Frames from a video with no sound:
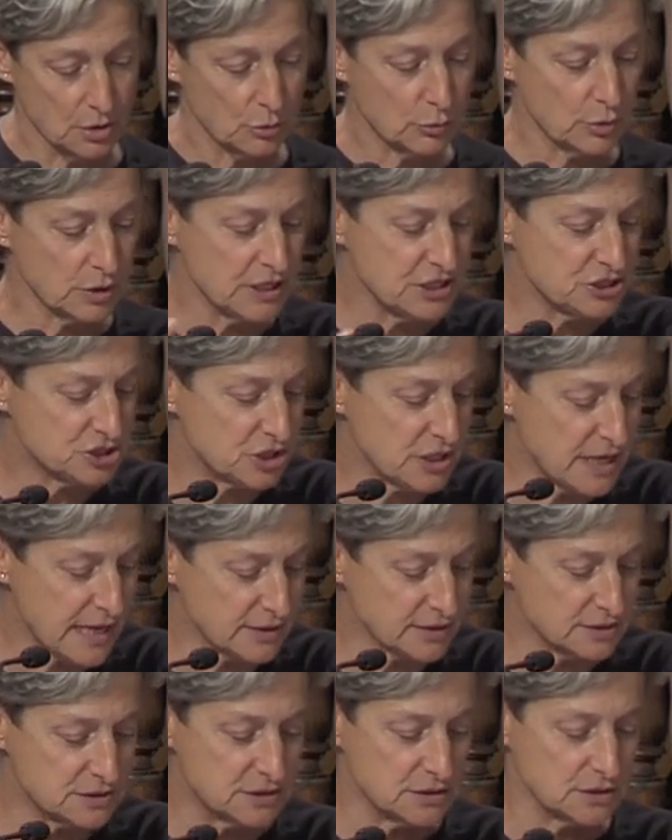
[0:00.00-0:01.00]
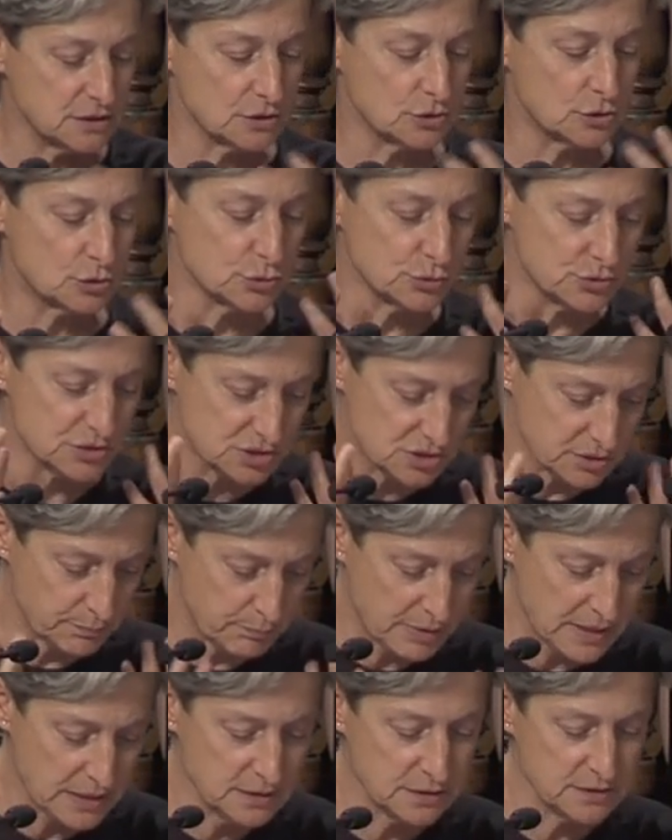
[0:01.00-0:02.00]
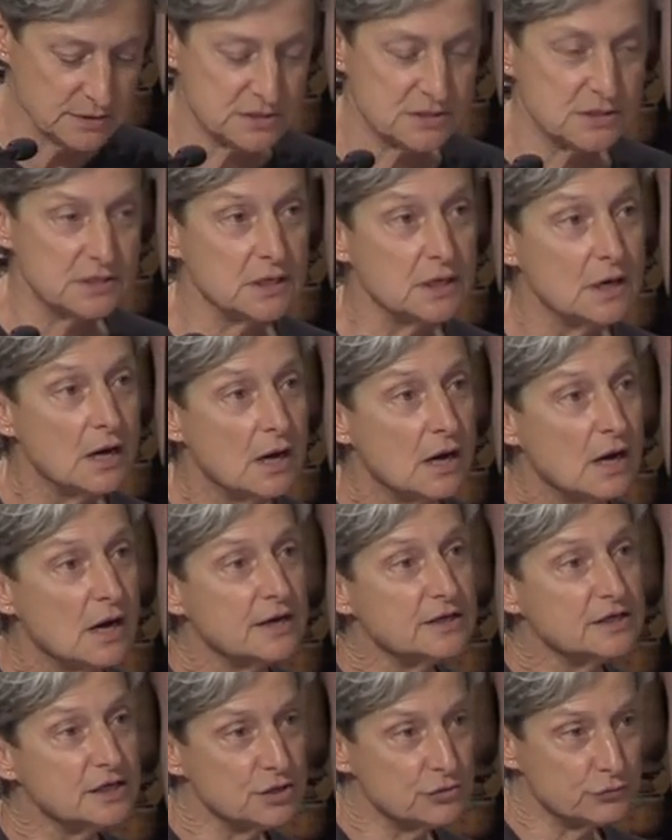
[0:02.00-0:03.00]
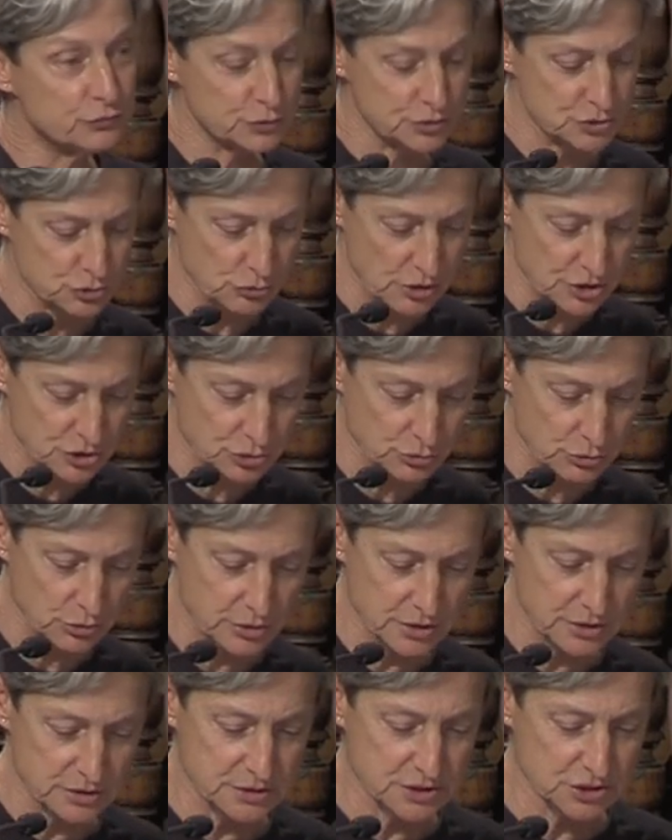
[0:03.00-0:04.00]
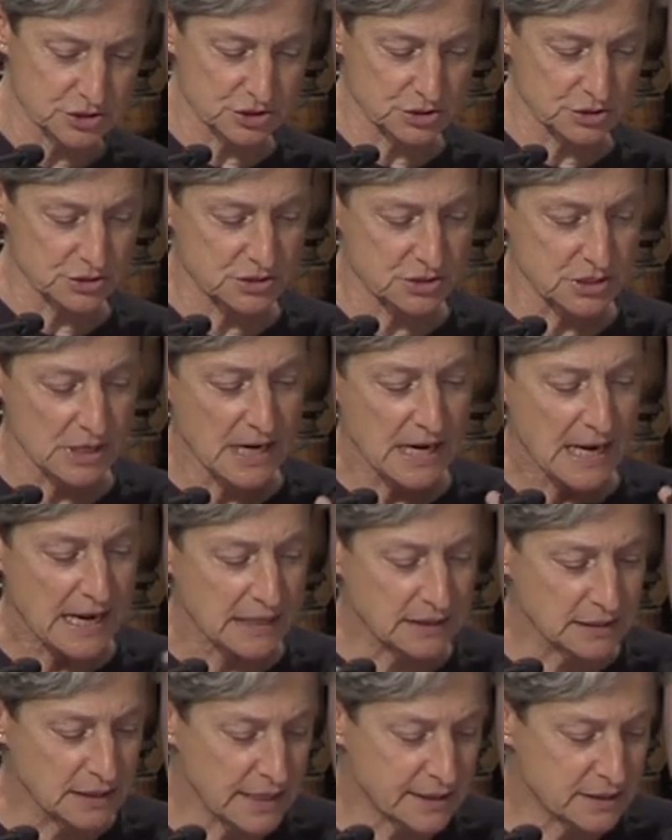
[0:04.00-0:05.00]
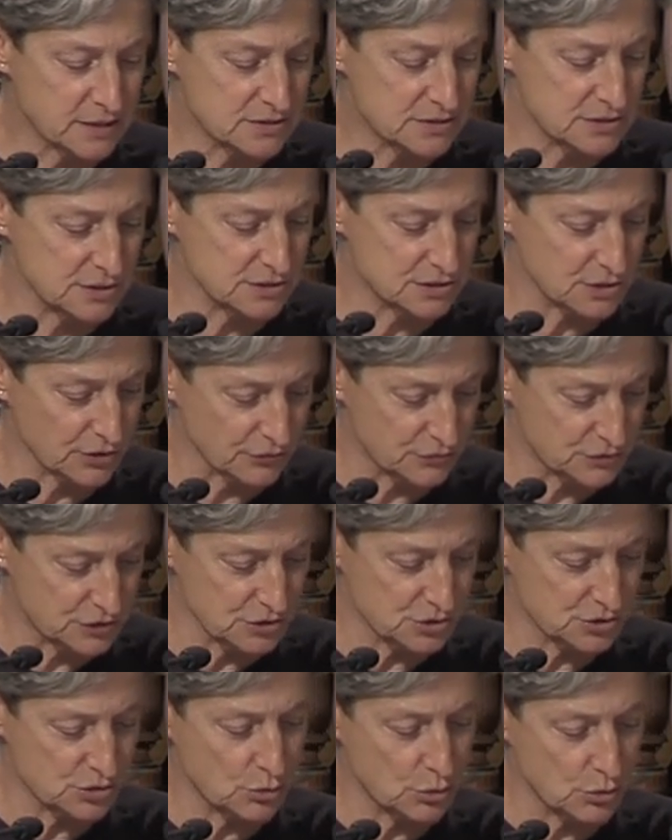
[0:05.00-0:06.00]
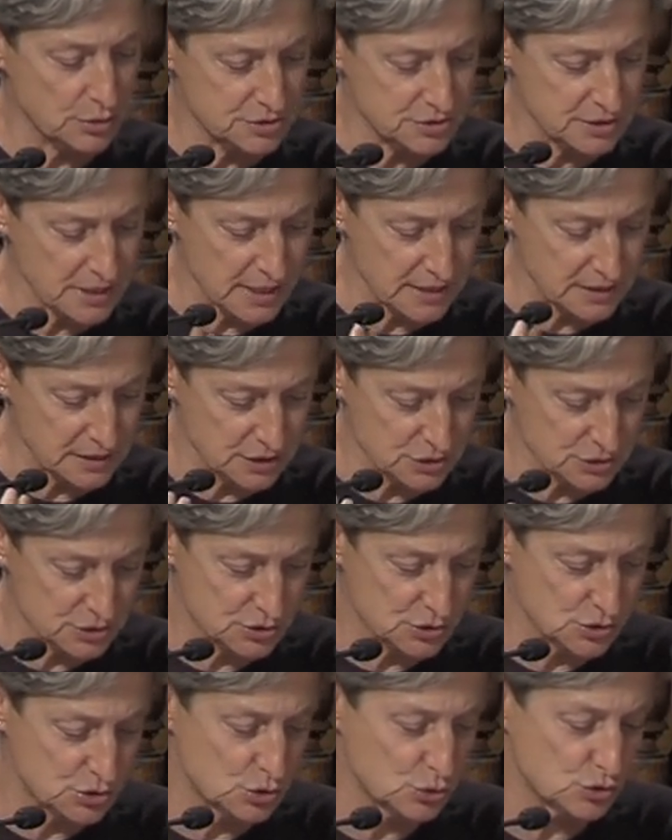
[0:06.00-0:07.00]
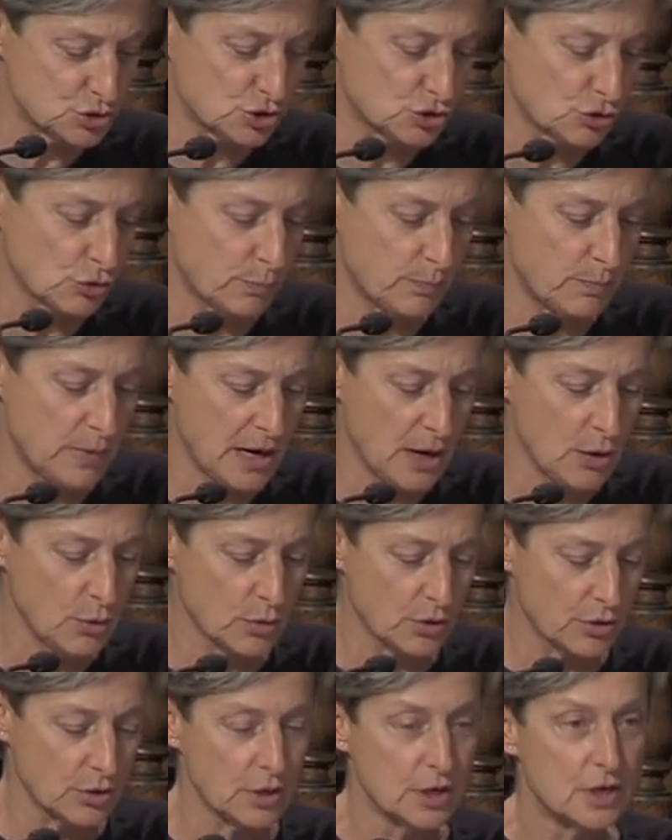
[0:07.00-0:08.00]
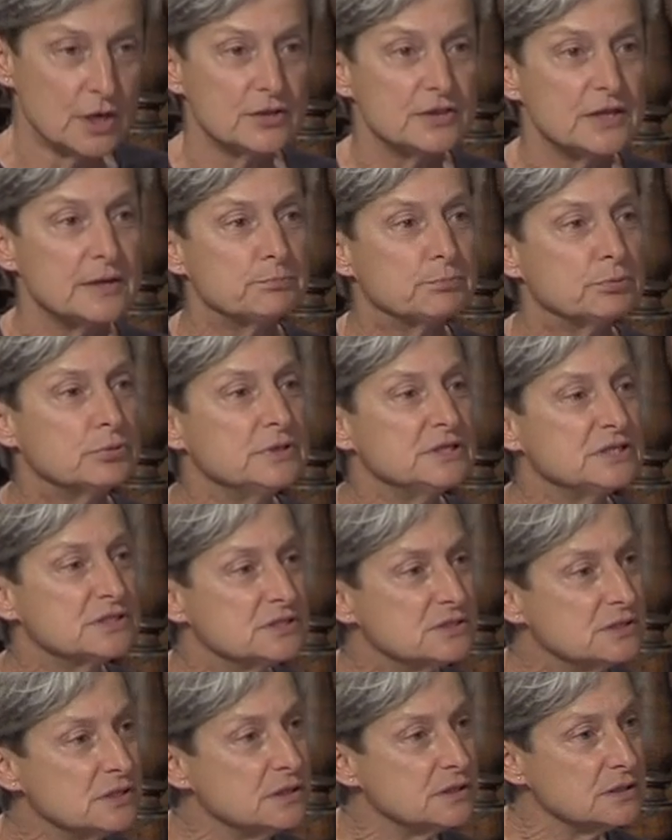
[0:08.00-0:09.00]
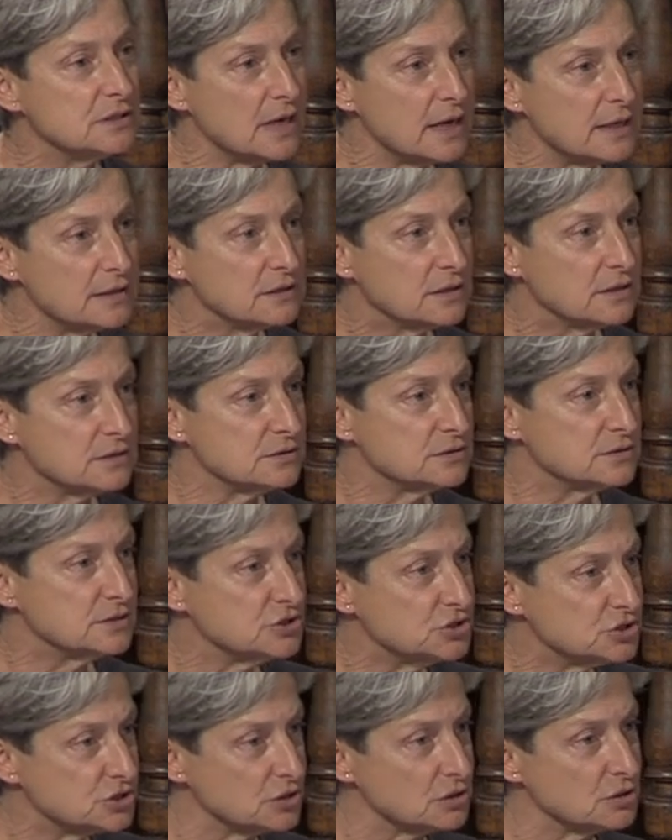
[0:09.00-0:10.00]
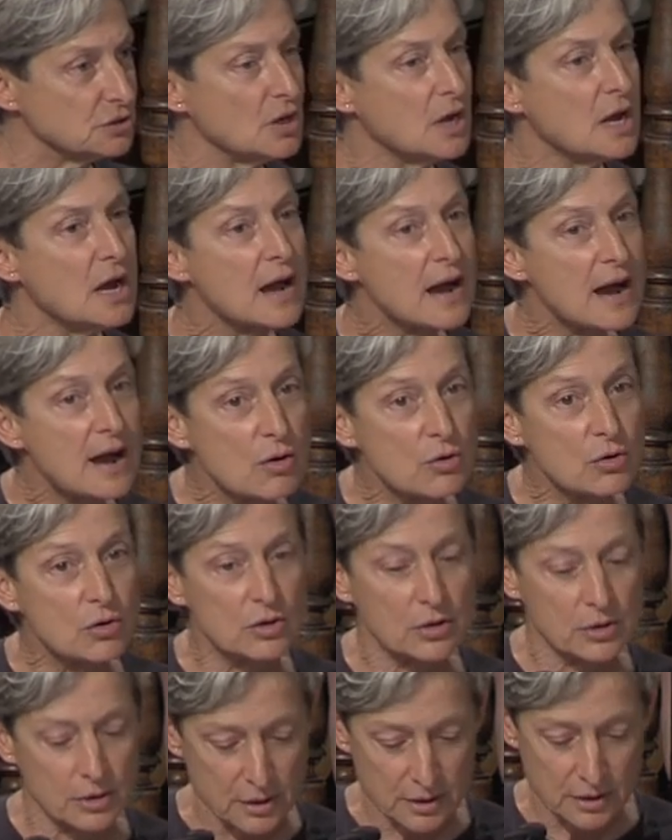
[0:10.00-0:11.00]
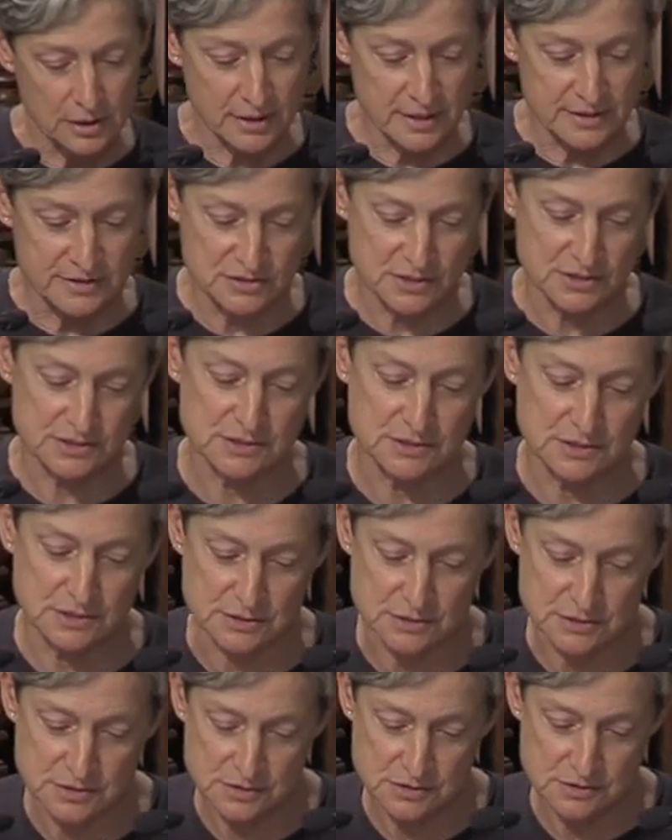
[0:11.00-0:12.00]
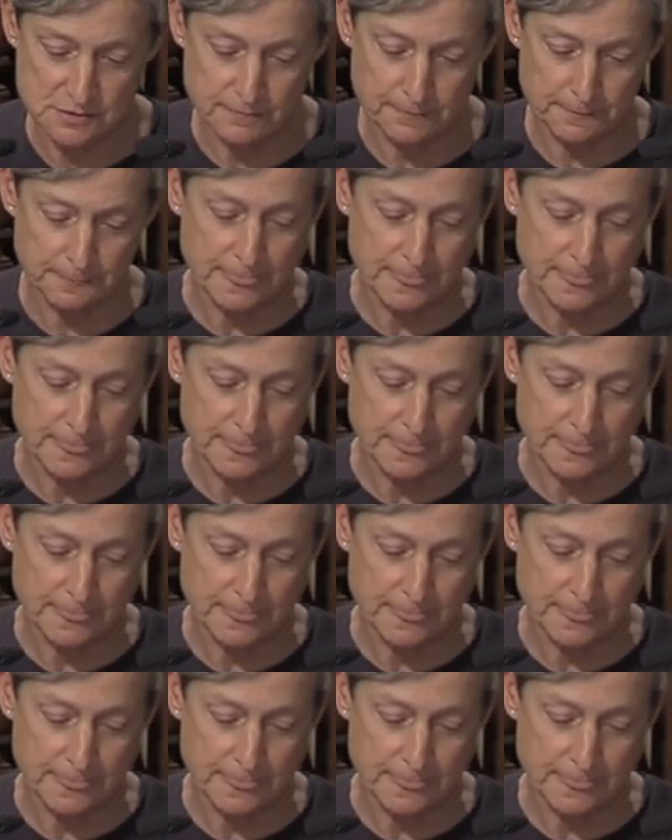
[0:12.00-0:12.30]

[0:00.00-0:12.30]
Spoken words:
Relationality includes dependency on infrastructural conditions and legacies of discourse and institutional power that precede and condition our existence.